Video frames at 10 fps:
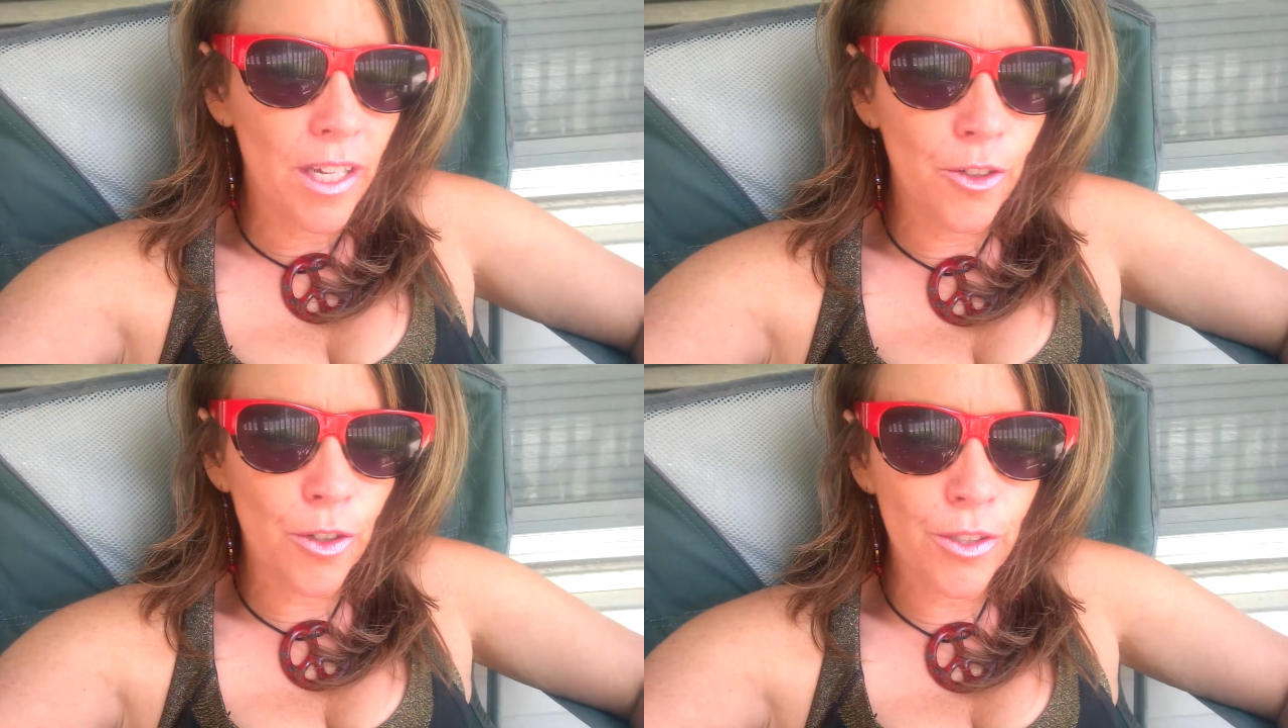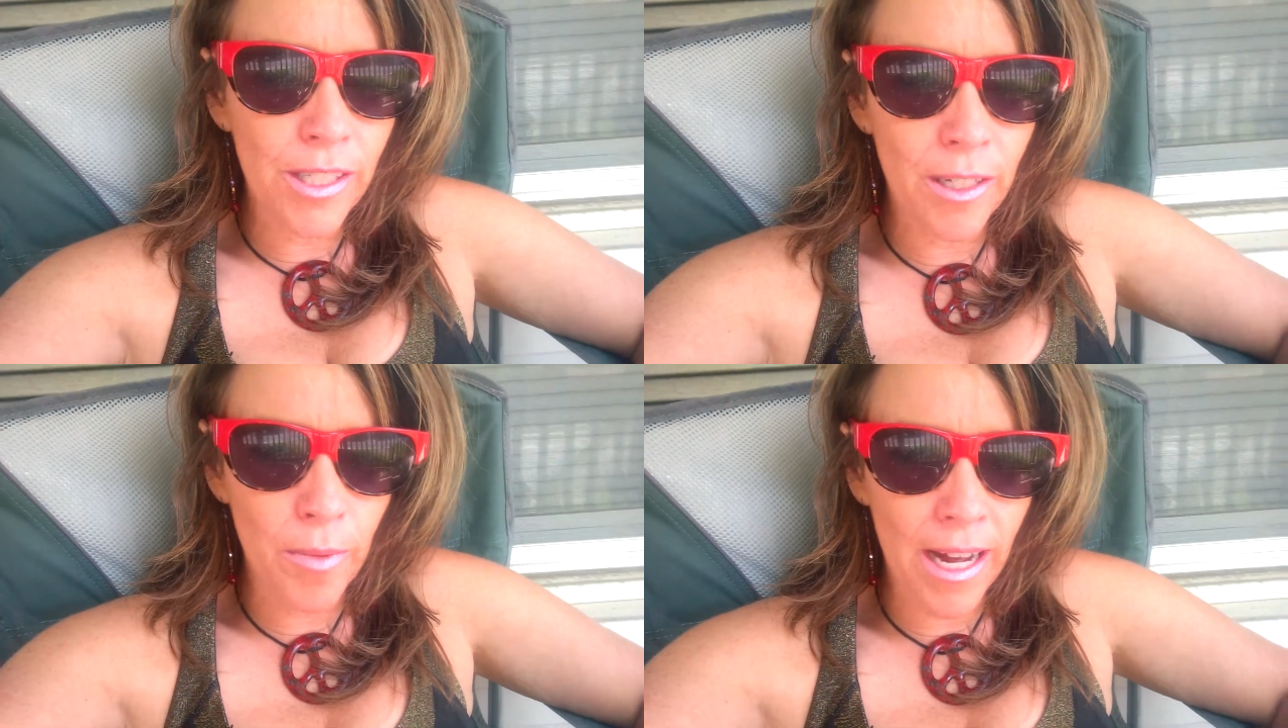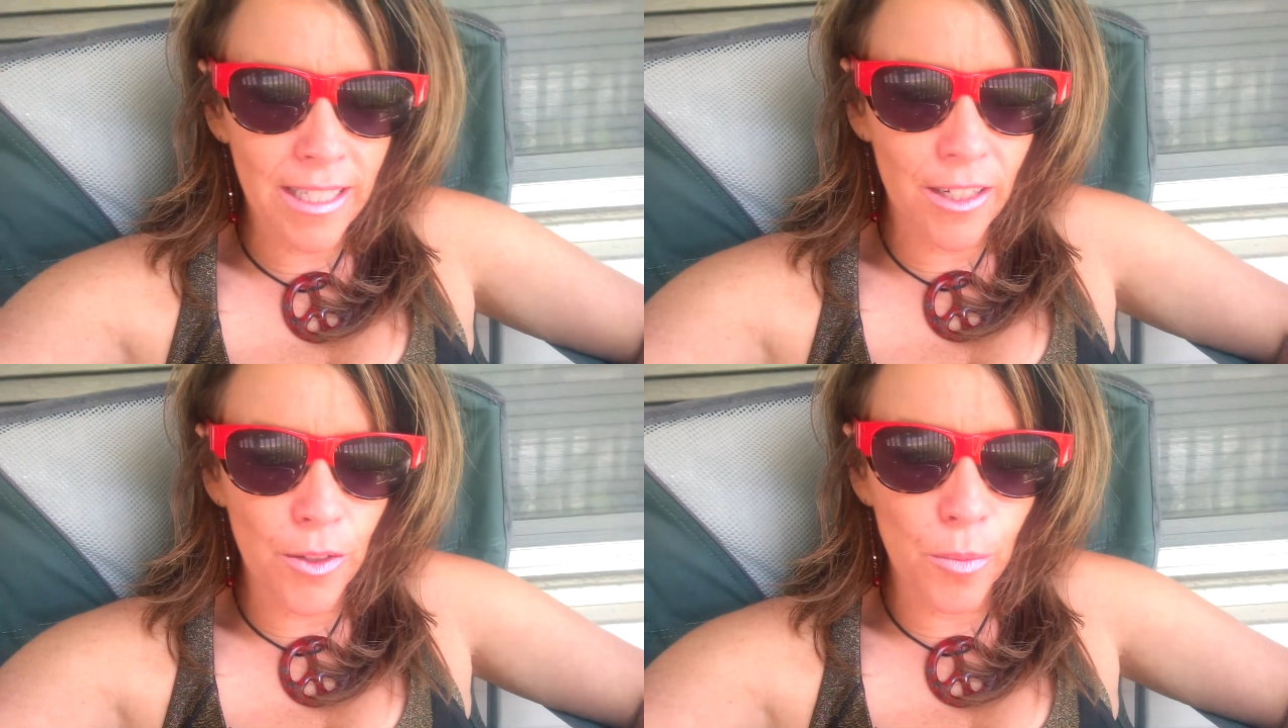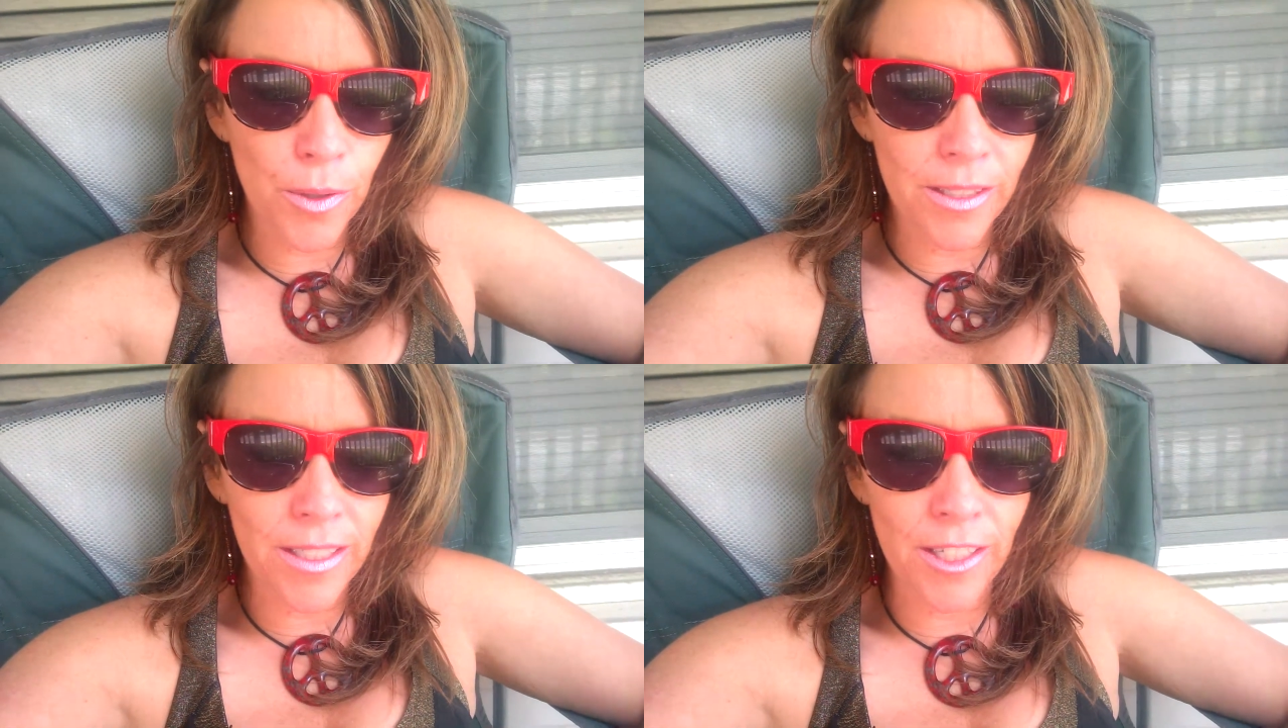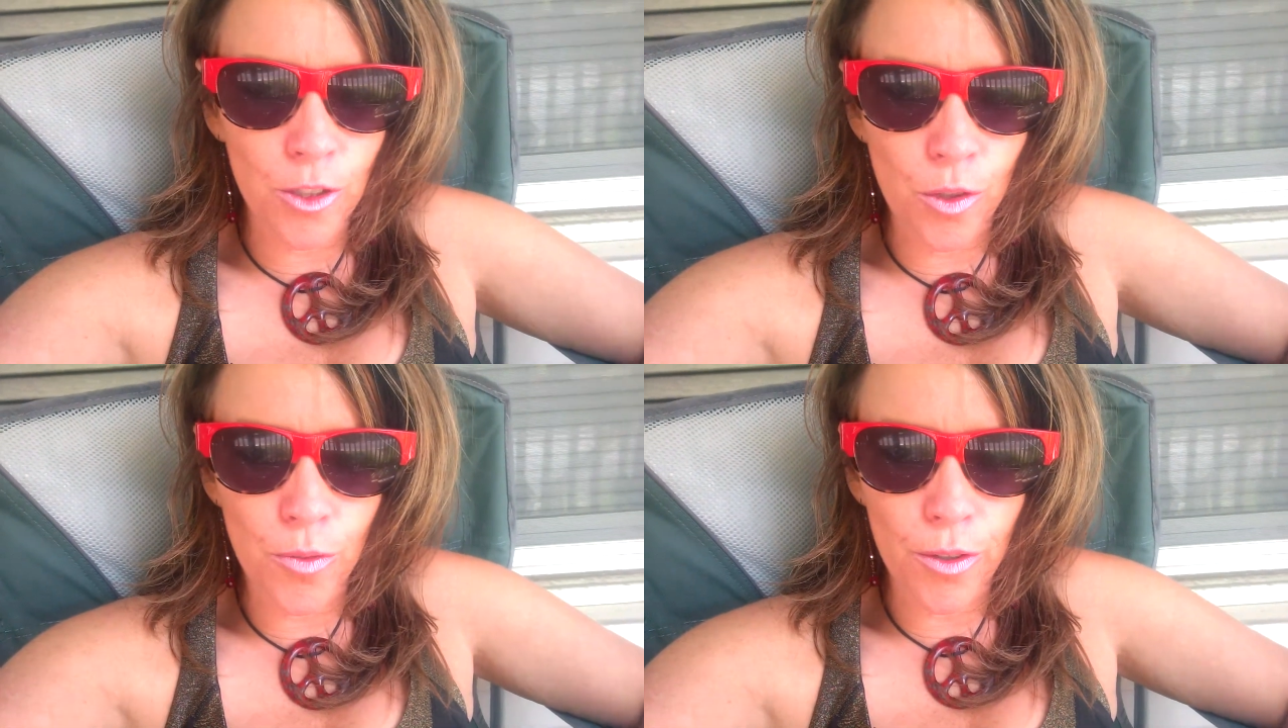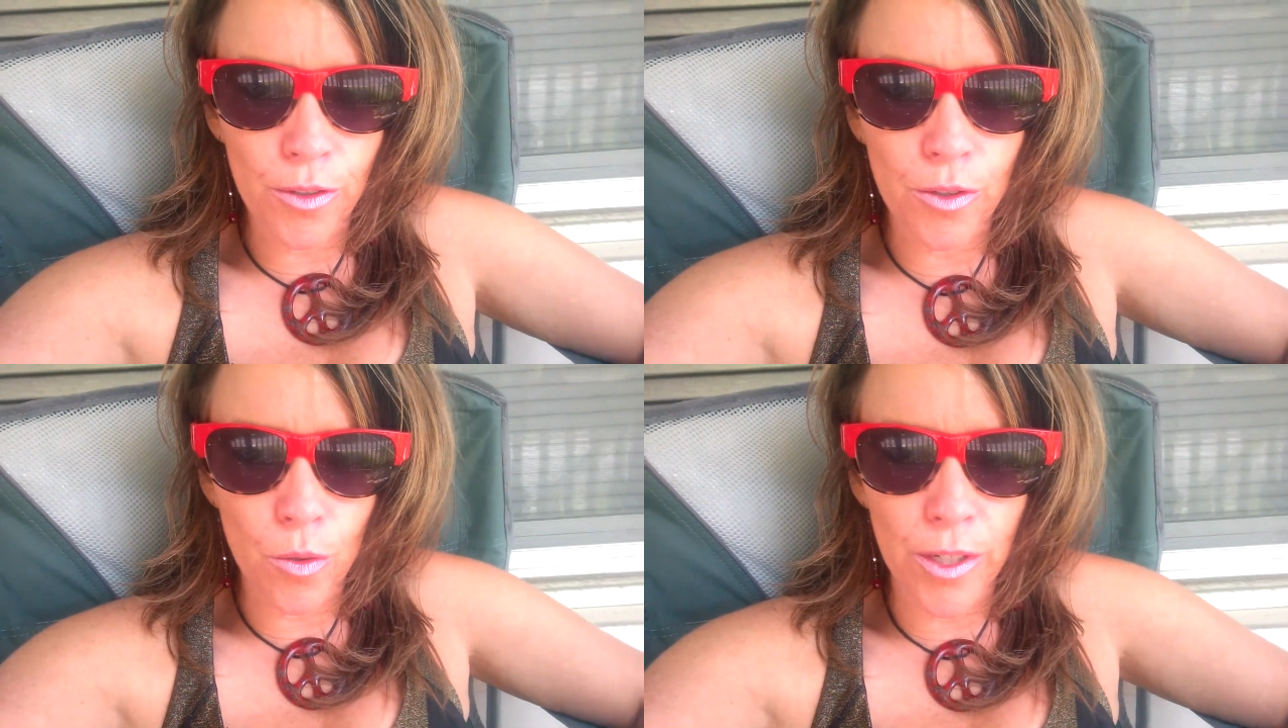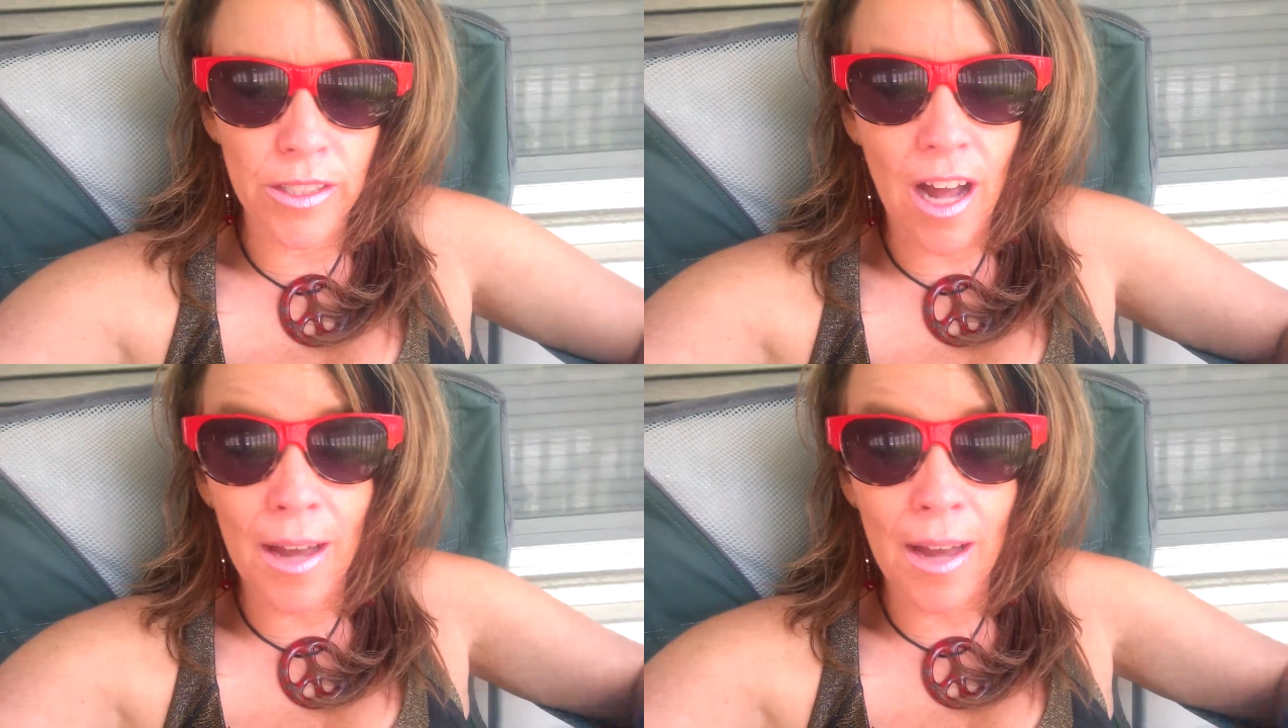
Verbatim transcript: And you're sitting back there in the prison and you've heard stories.